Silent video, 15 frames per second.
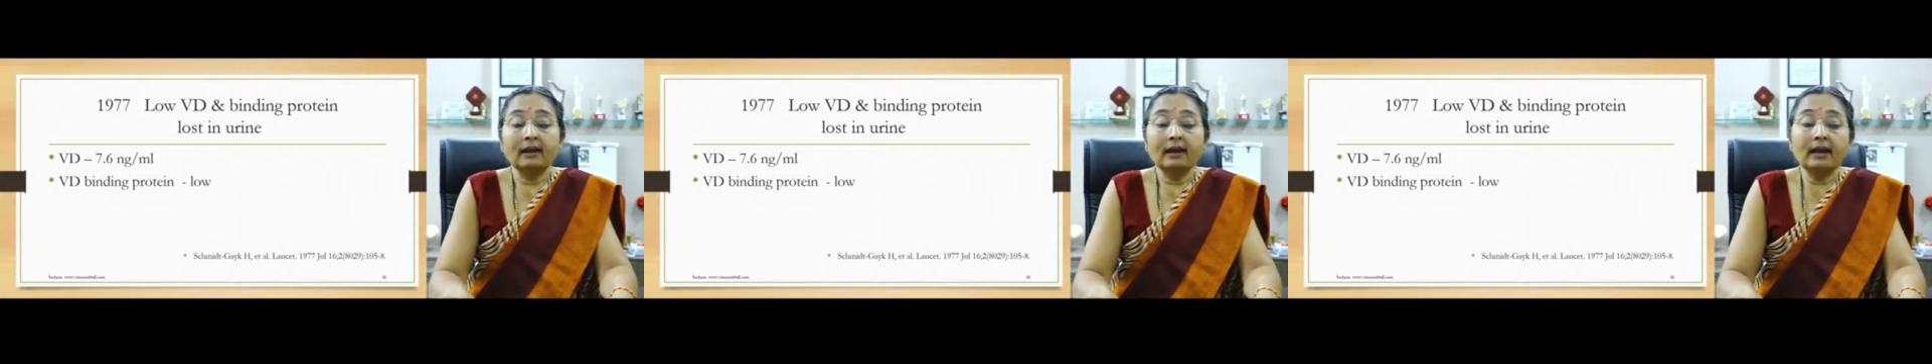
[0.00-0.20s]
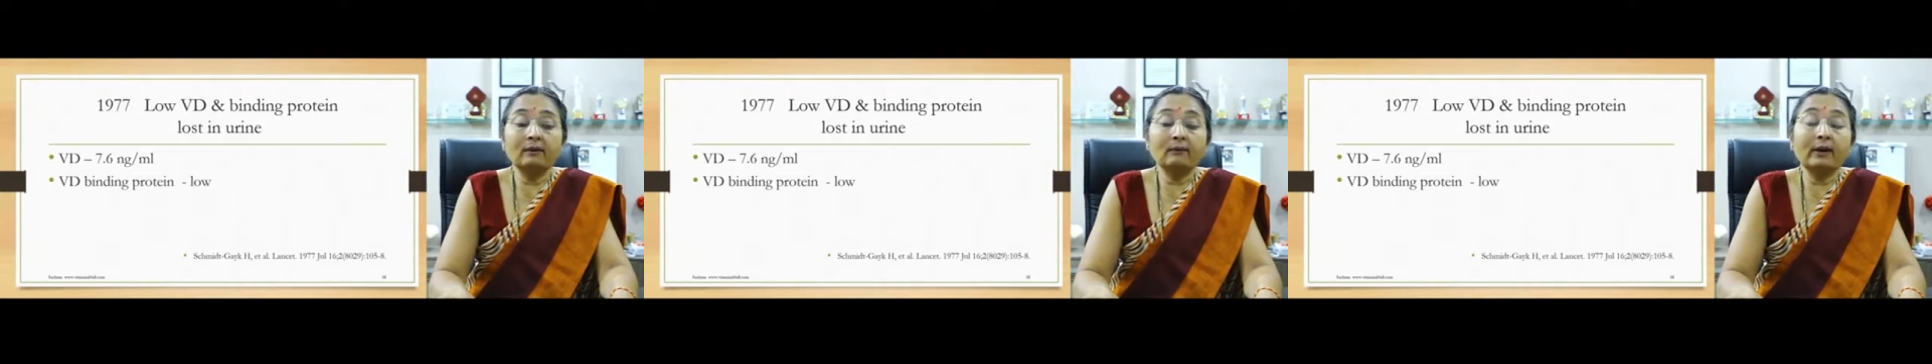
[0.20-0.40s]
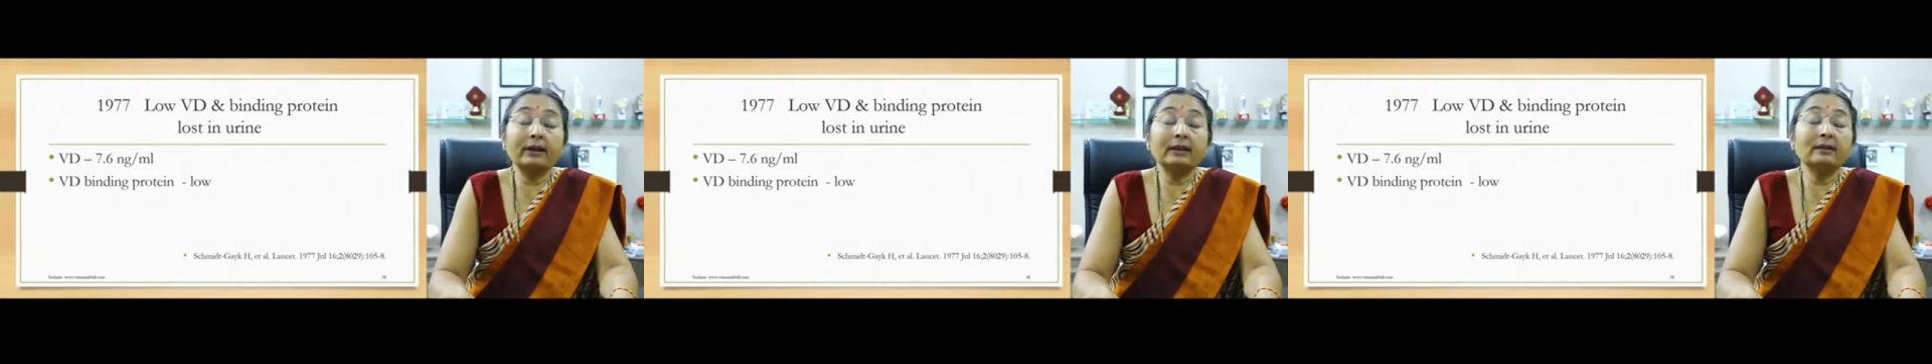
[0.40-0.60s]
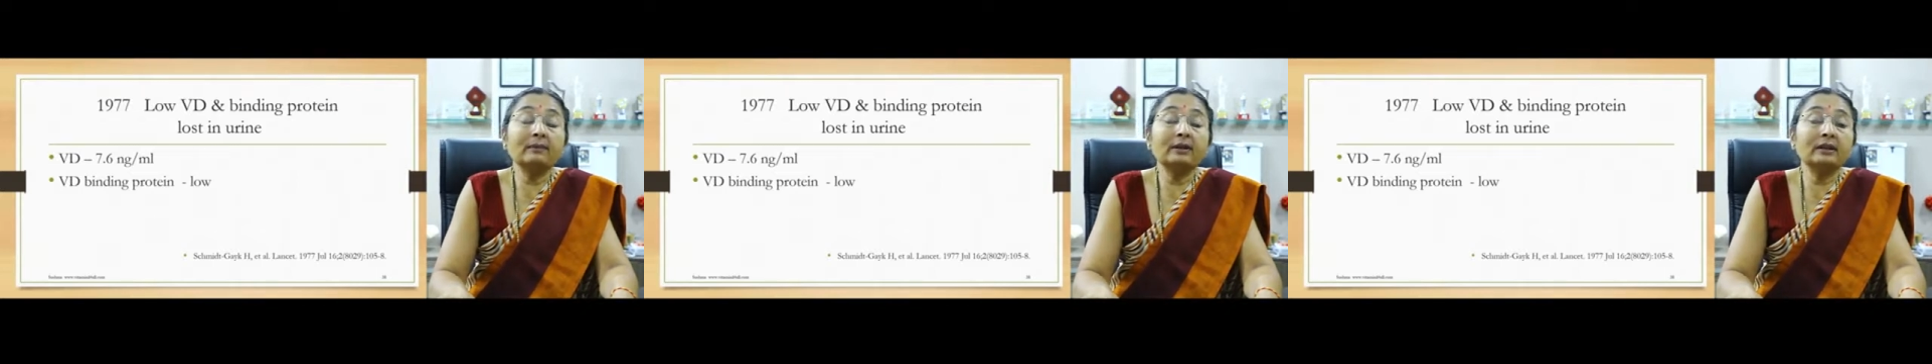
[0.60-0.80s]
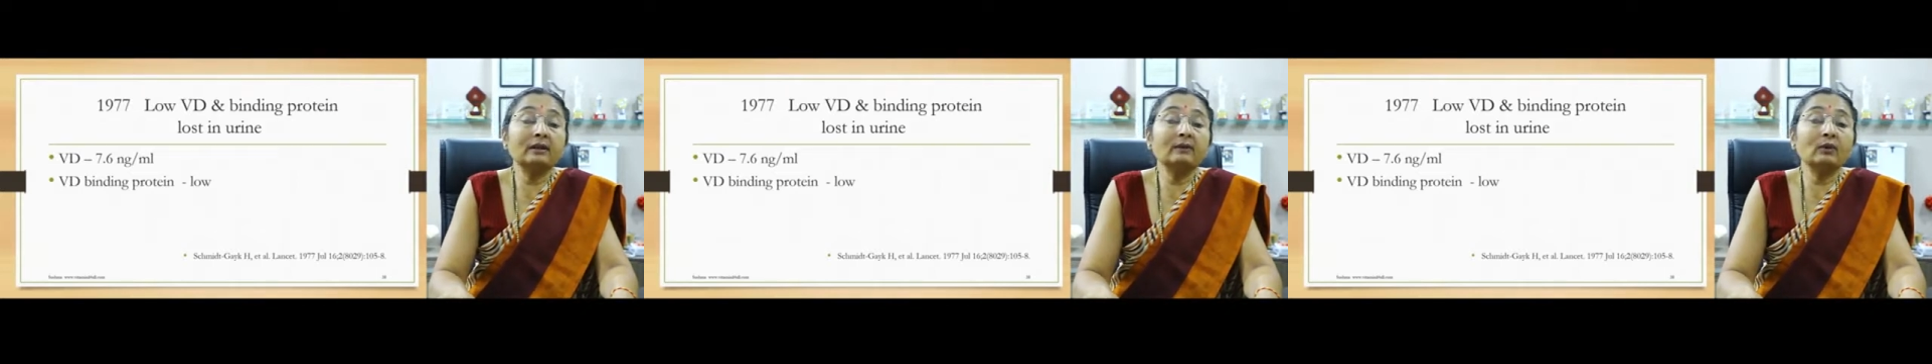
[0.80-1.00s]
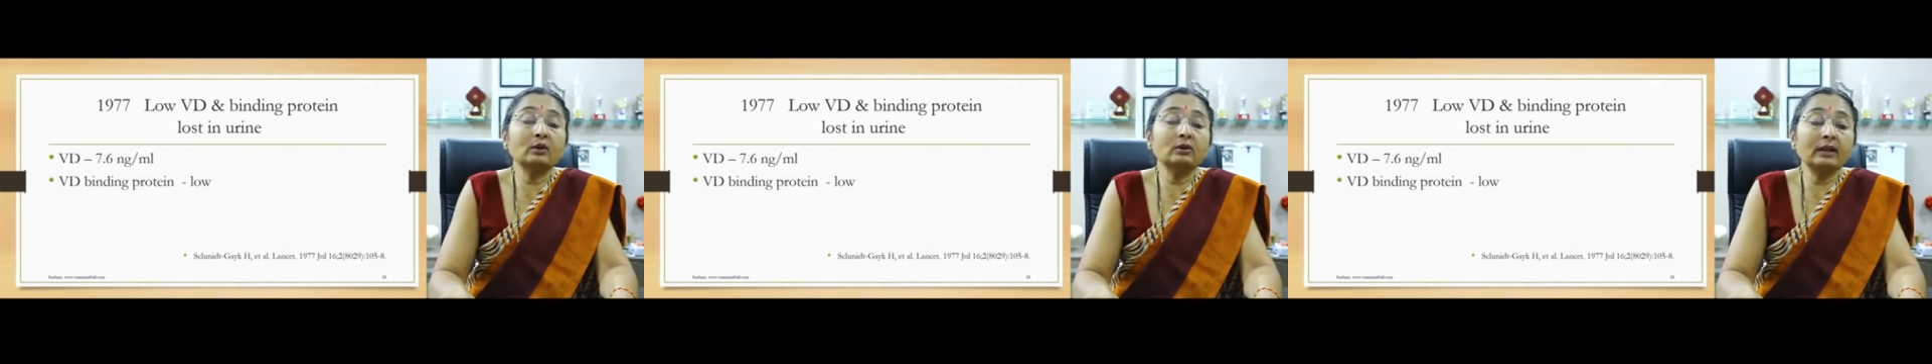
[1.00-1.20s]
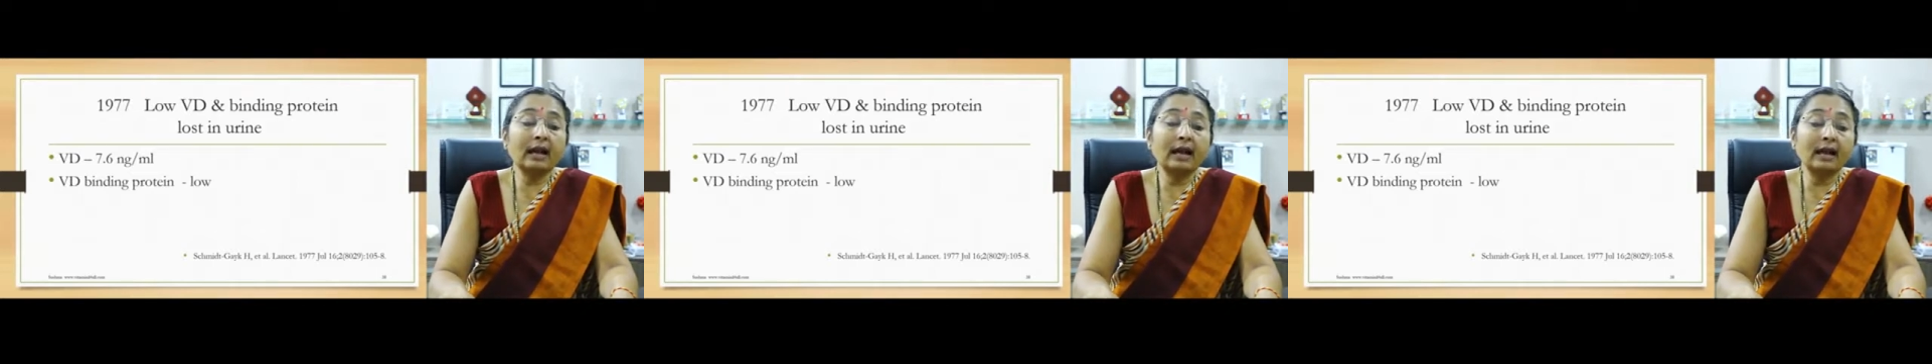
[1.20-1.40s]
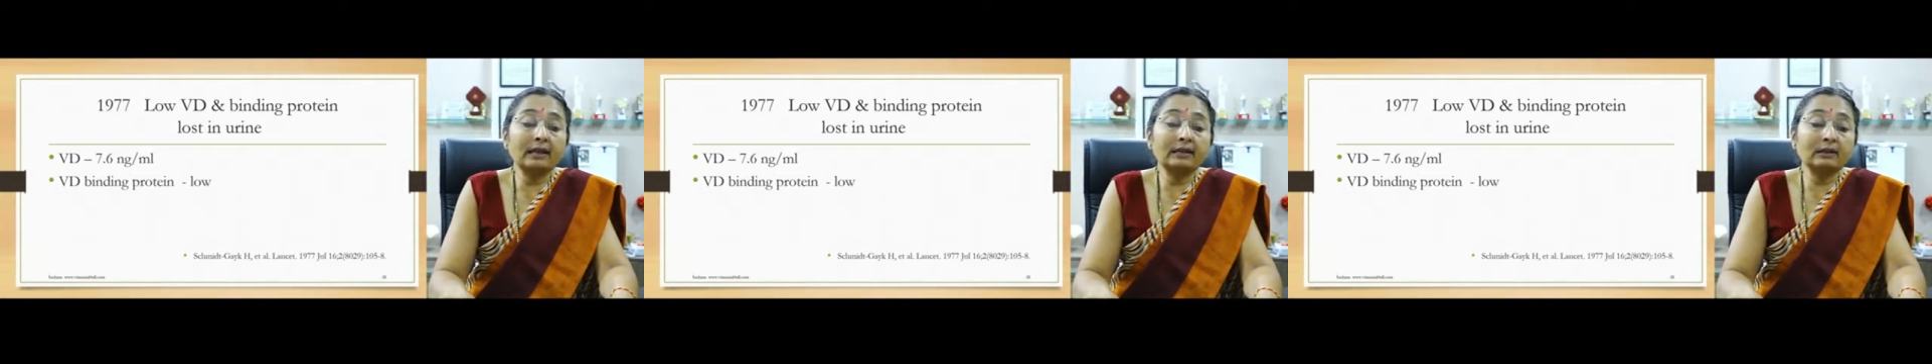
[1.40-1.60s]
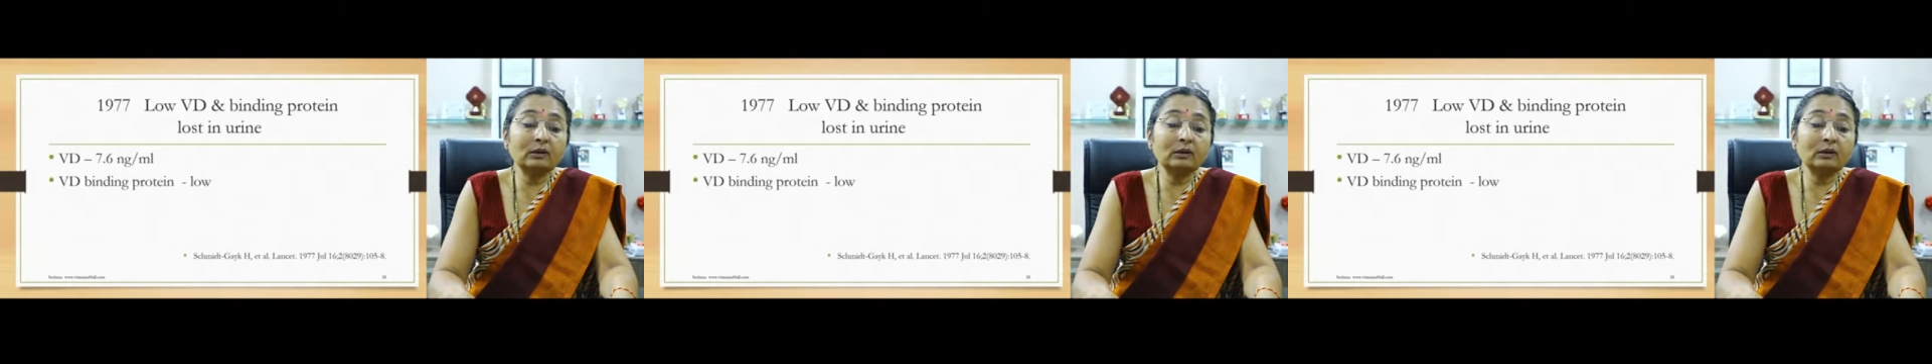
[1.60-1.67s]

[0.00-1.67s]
and vitamin D was as